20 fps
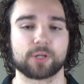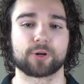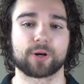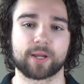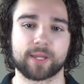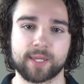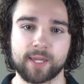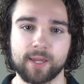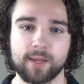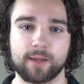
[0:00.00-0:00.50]
You're
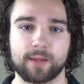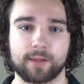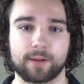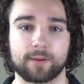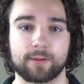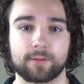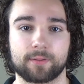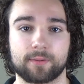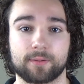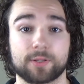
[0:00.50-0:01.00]
a
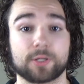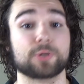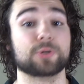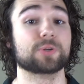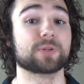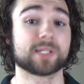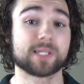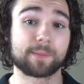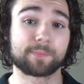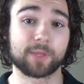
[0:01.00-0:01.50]
kid. You
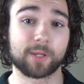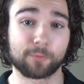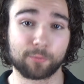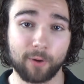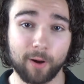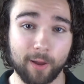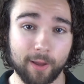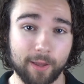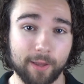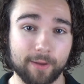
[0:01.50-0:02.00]
do something
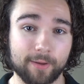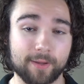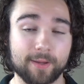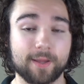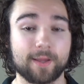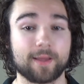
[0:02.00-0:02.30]
right.